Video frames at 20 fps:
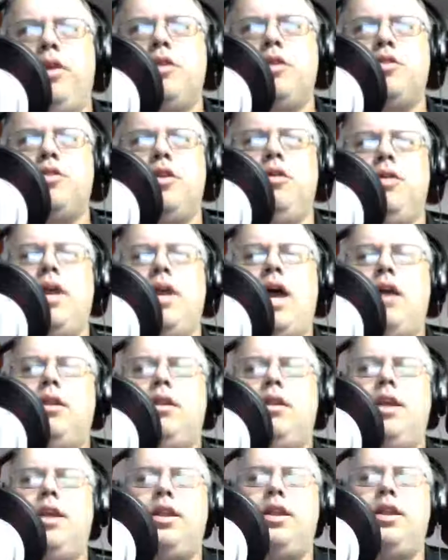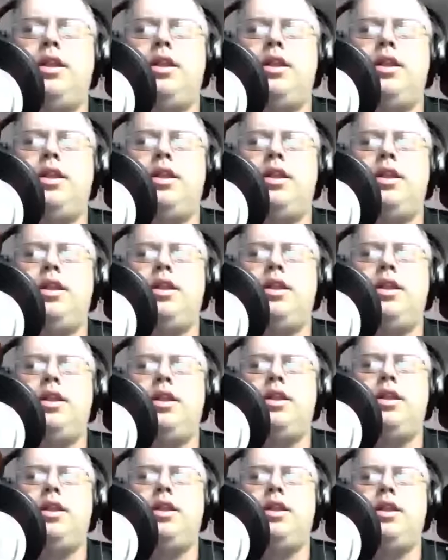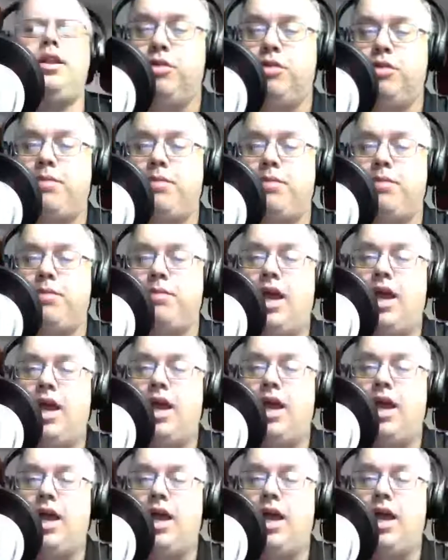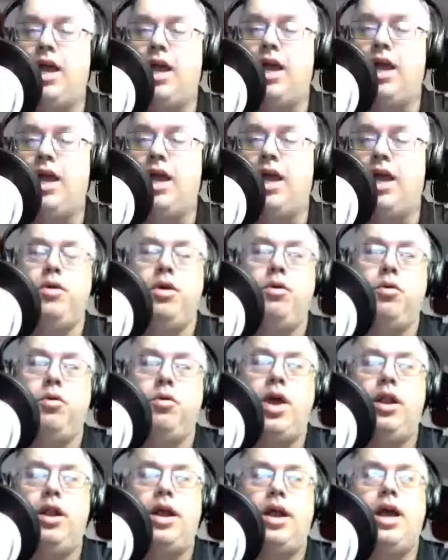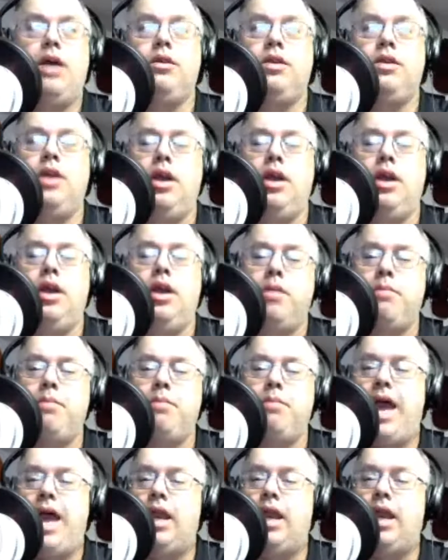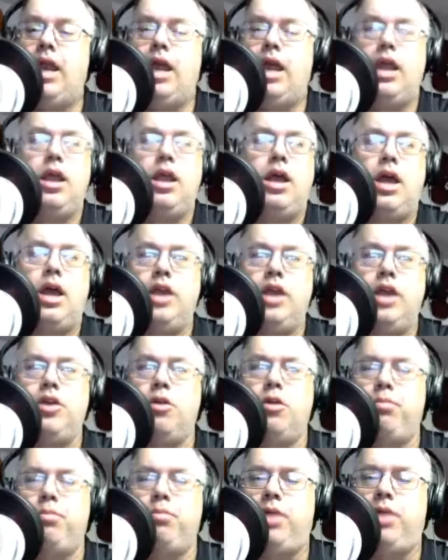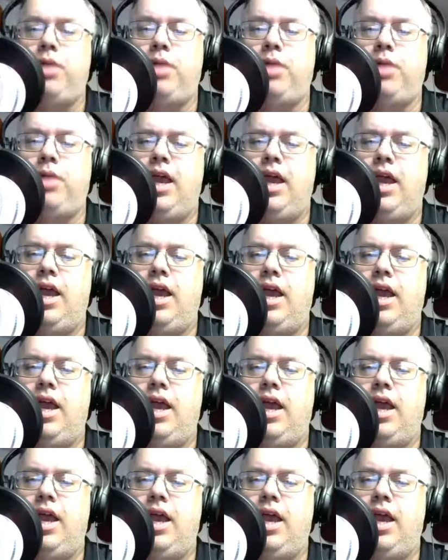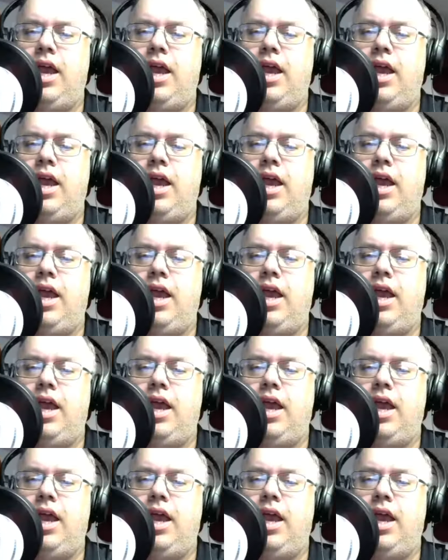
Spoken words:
Cooper, there's no doubt that when you put your mind to it, you'll do well out there. Matt, your plans post high school?